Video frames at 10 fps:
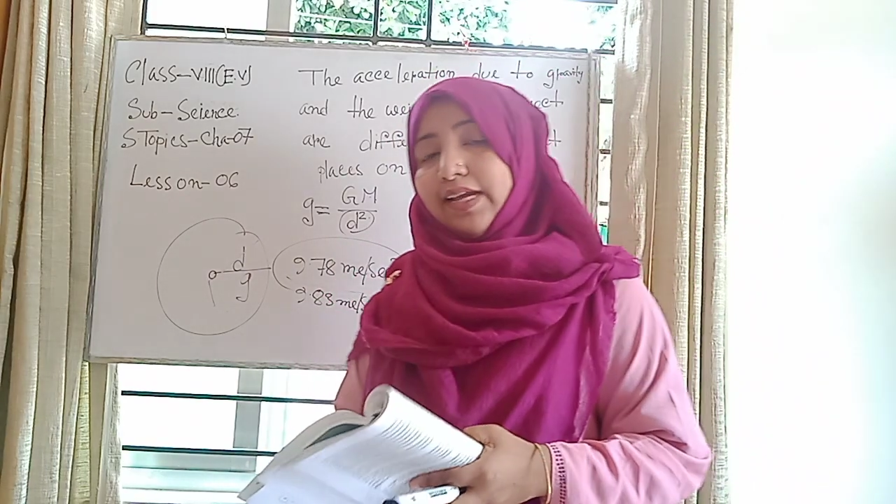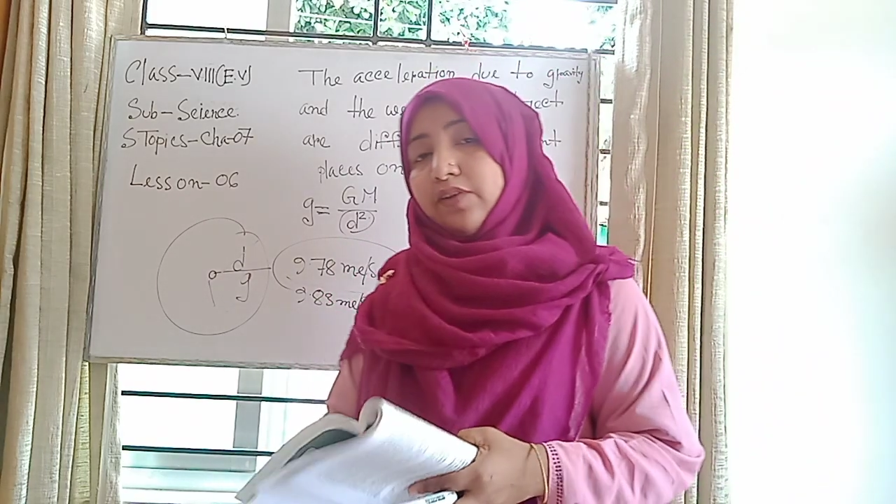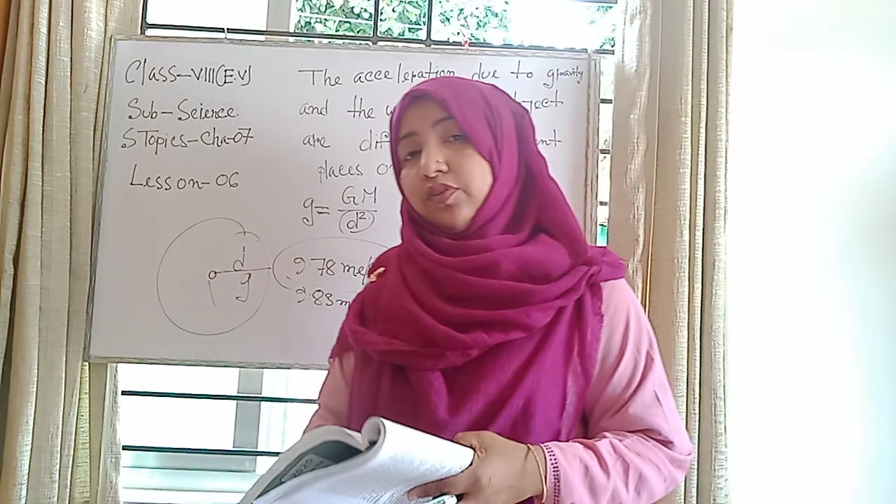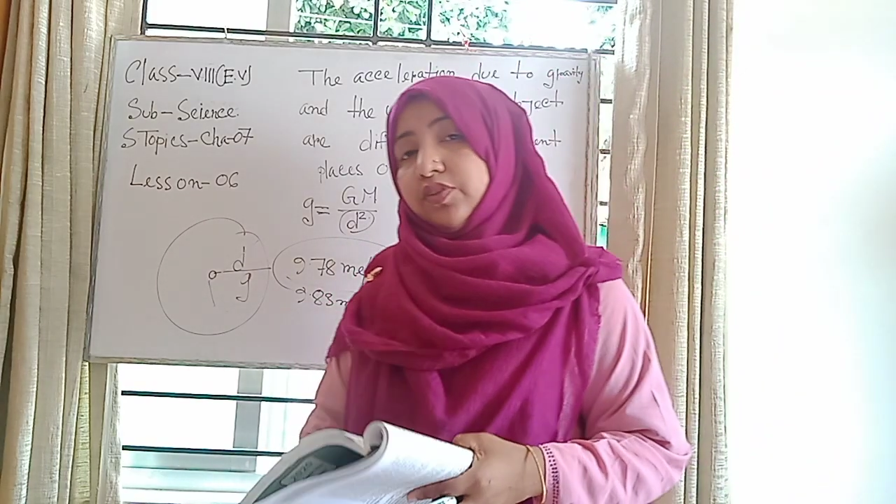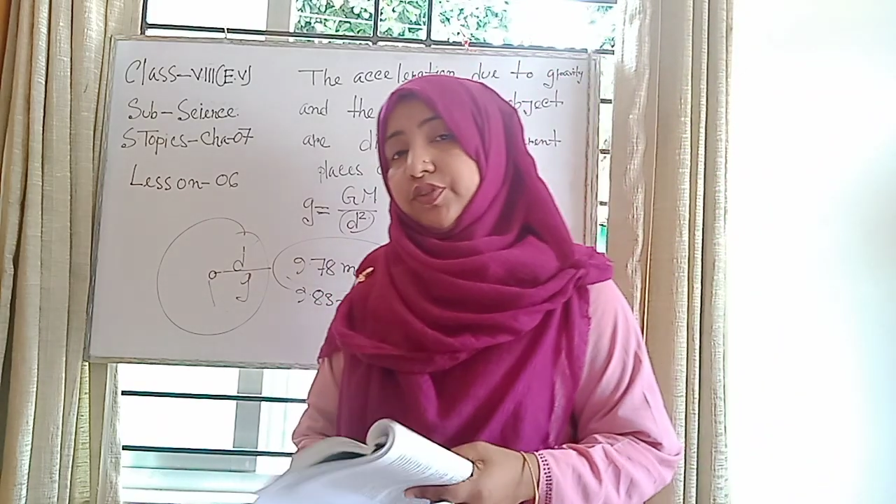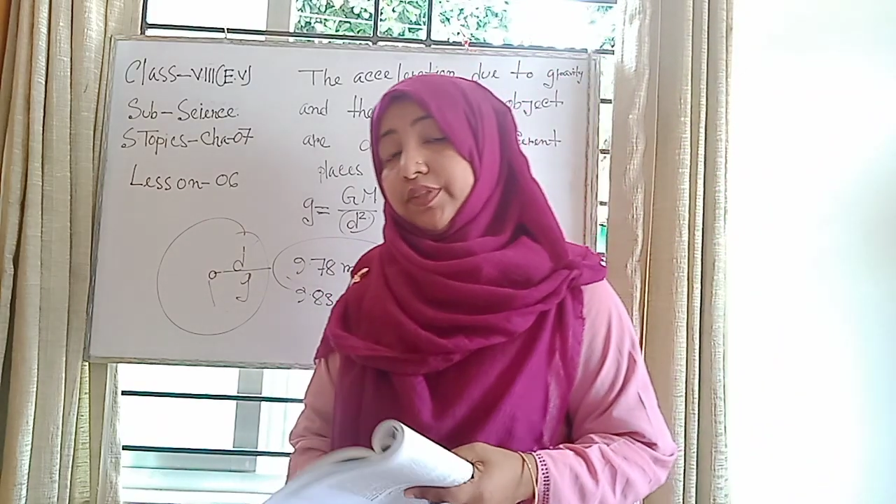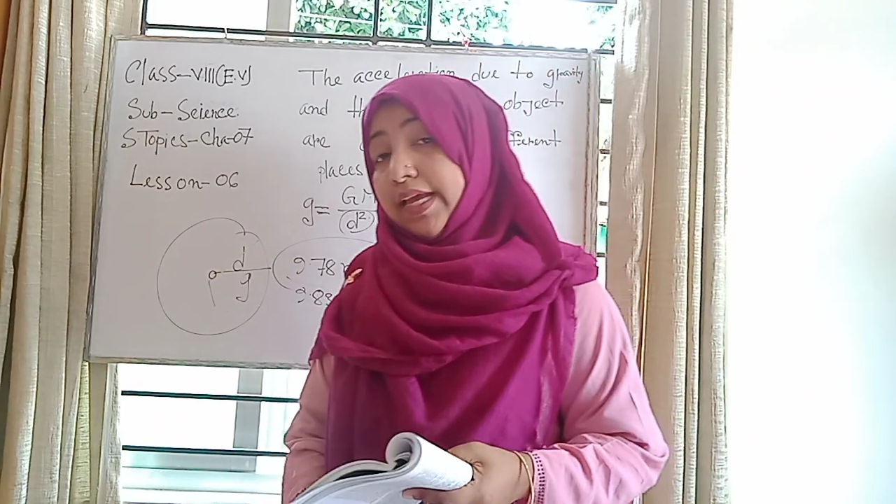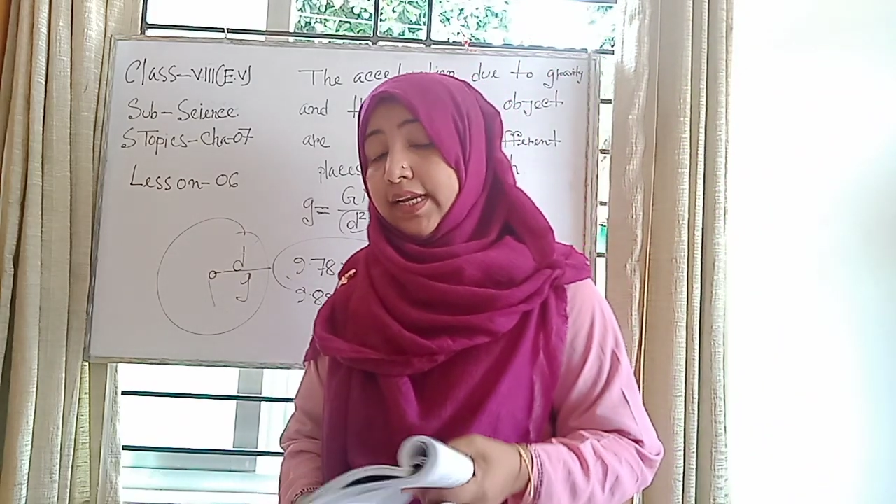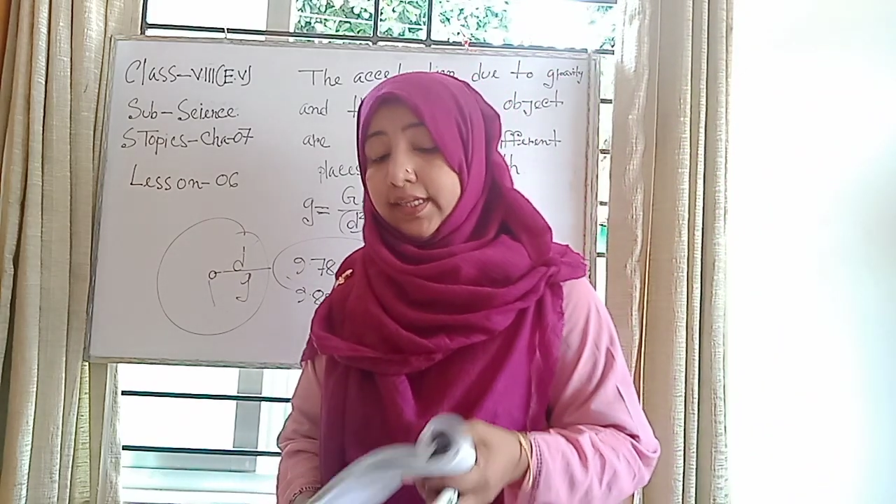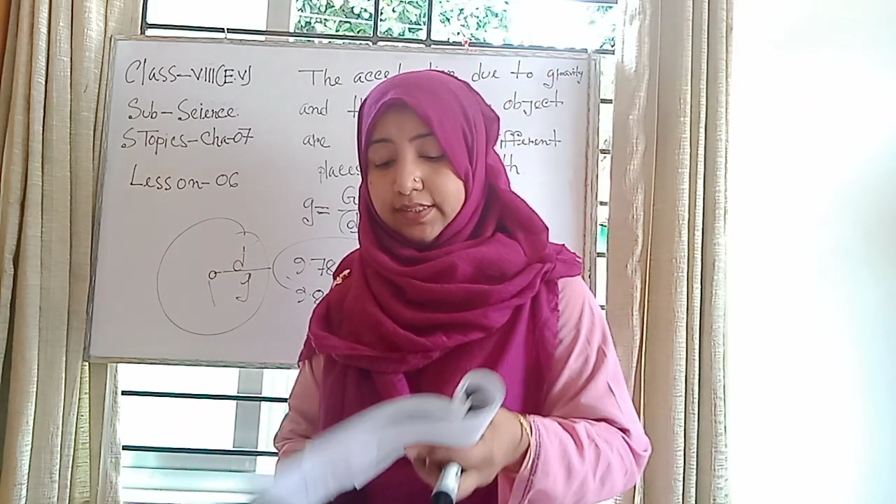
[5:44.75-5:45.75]
and also the
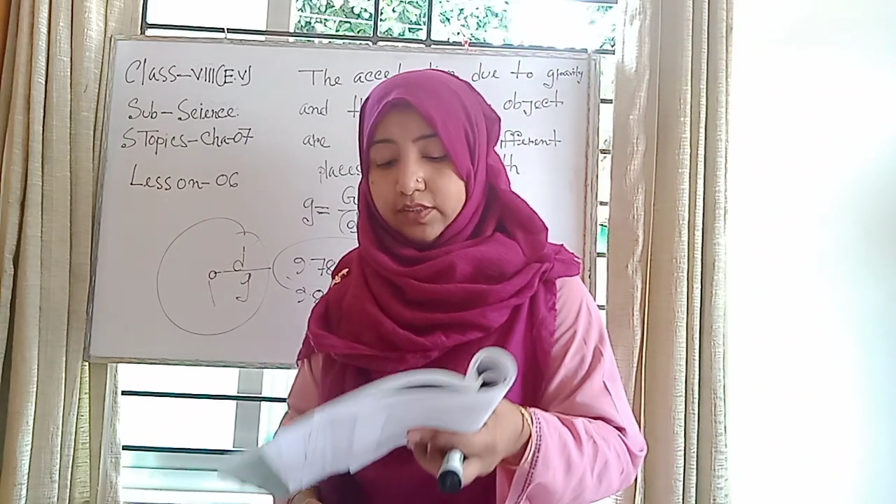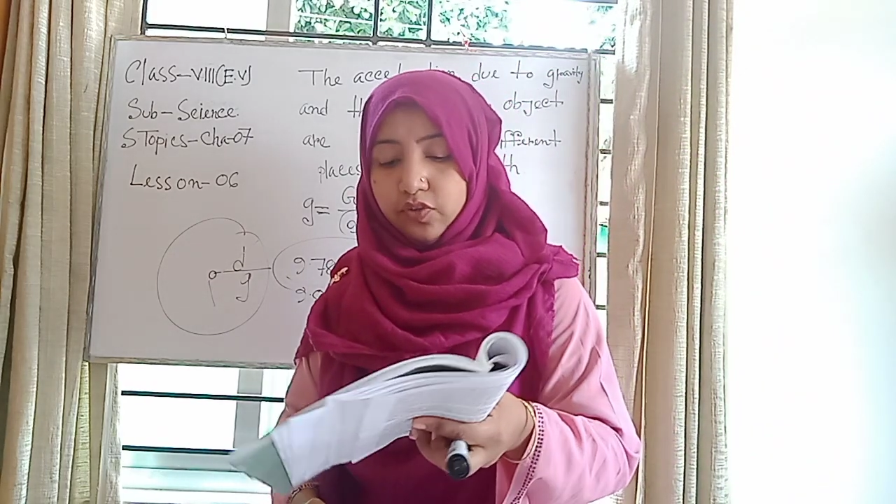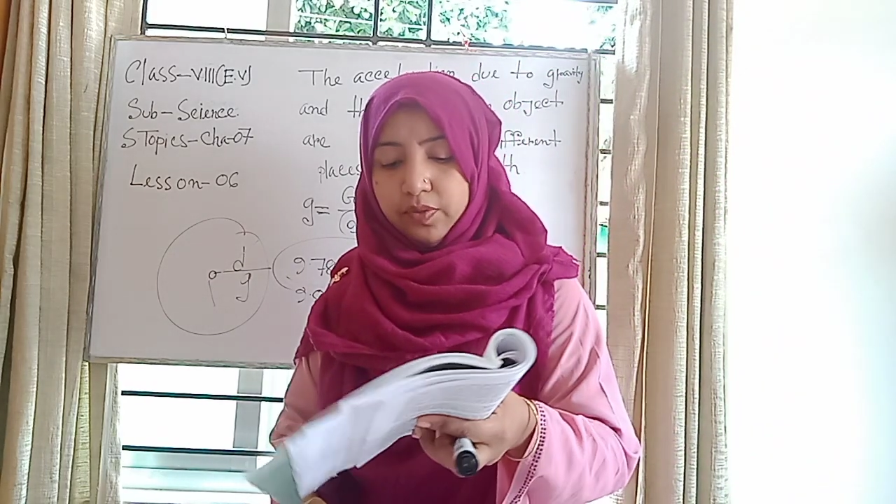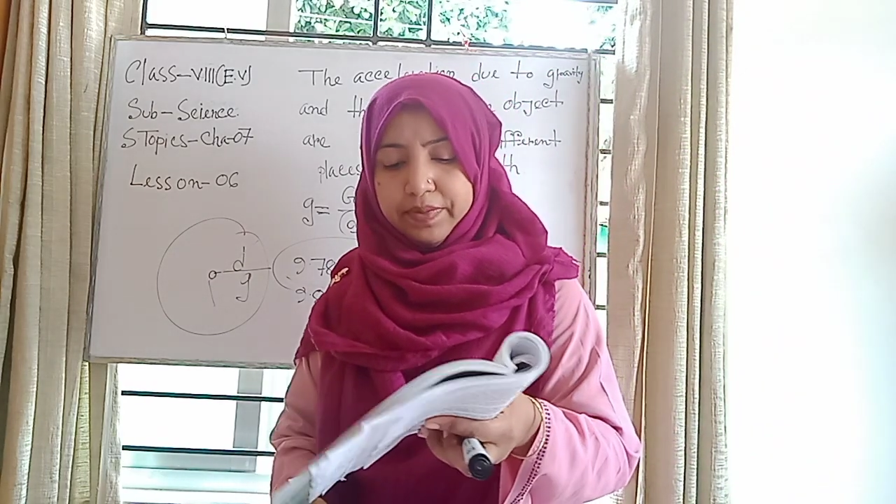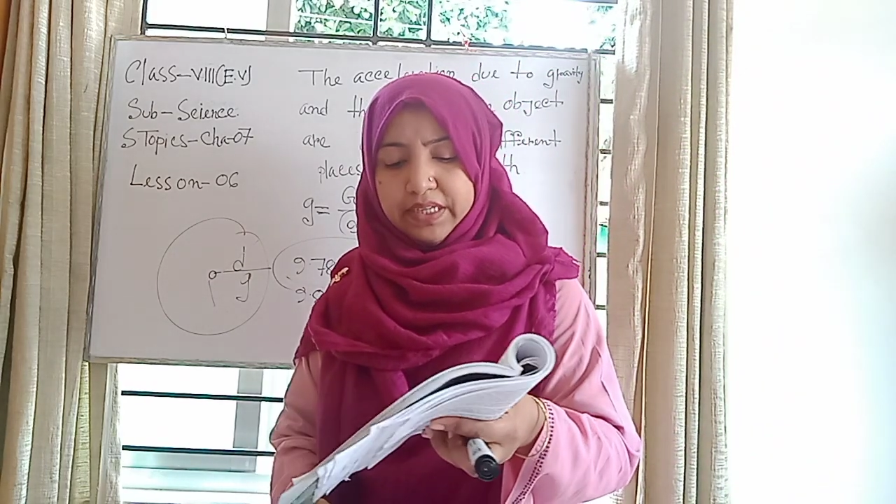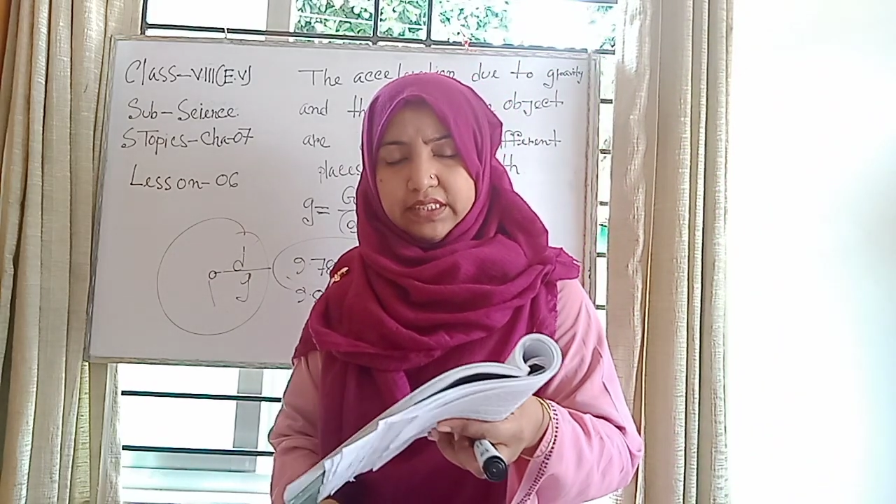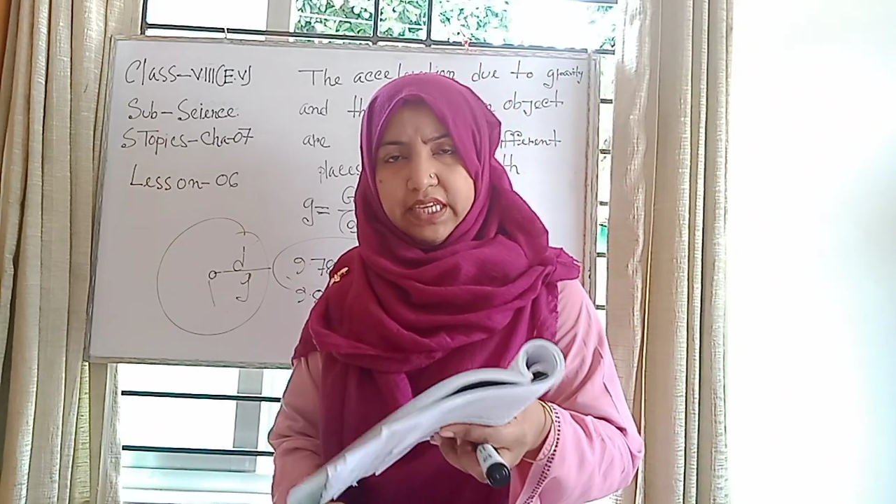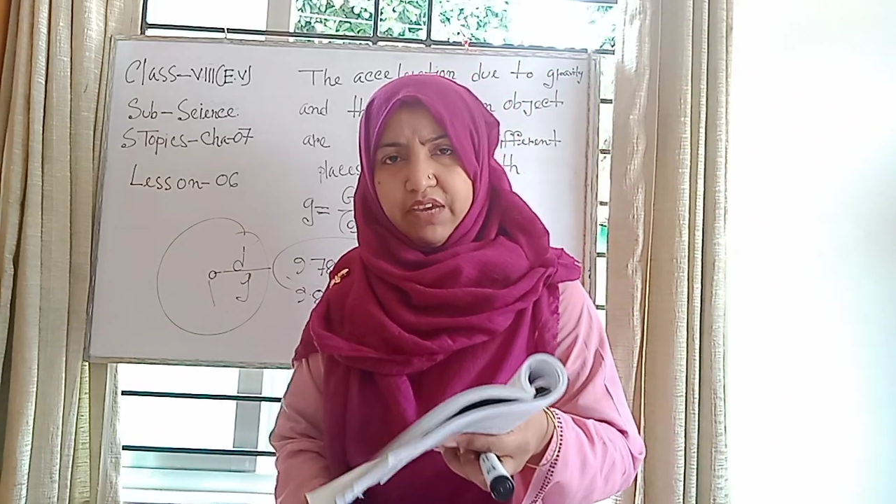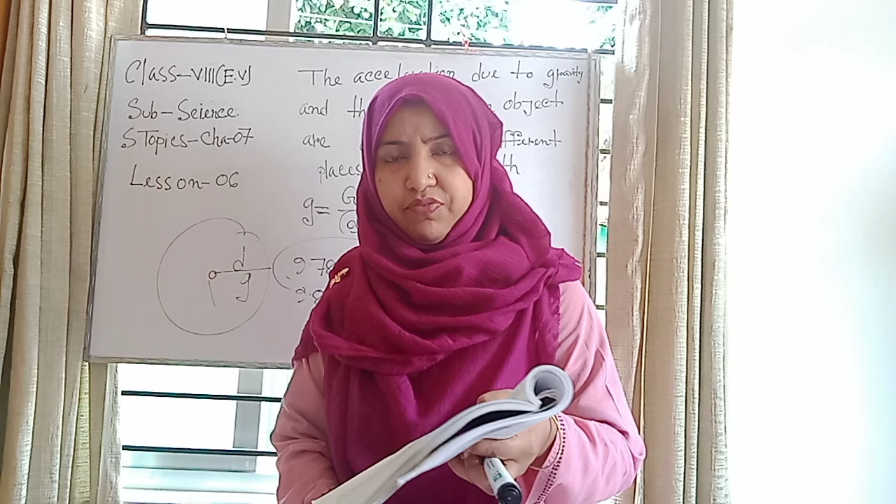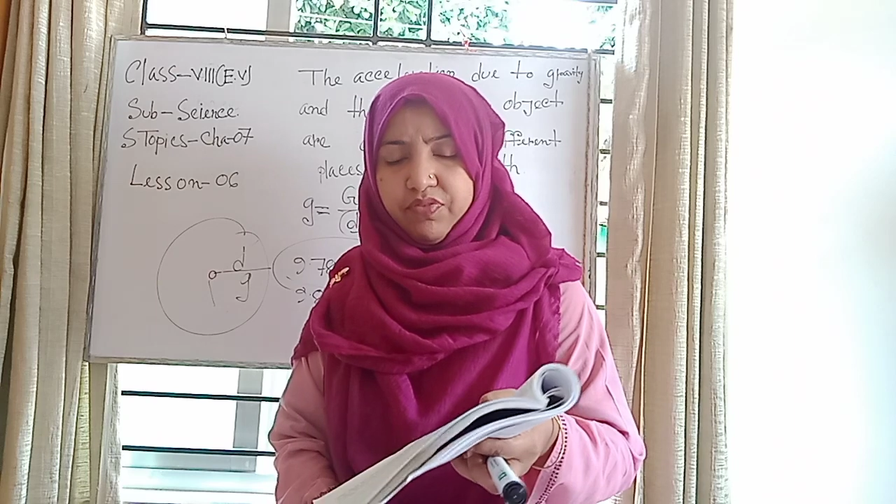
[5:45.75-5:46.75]
another topics.
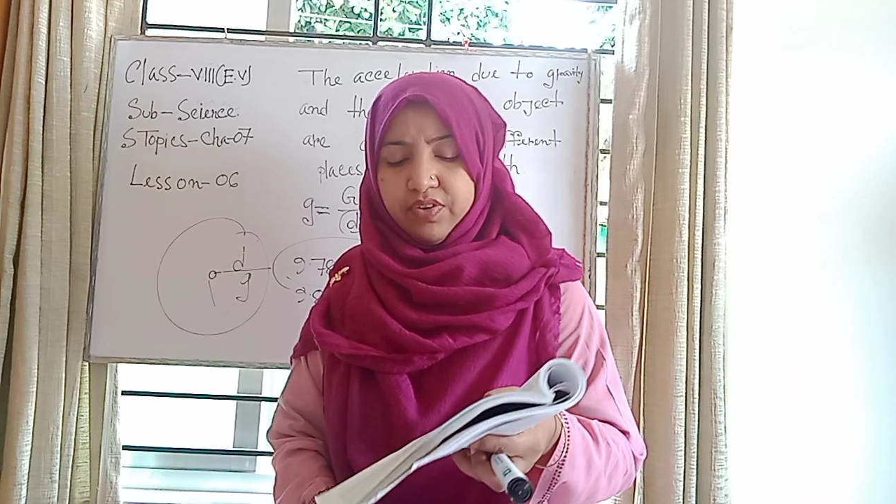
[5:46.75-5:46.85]
If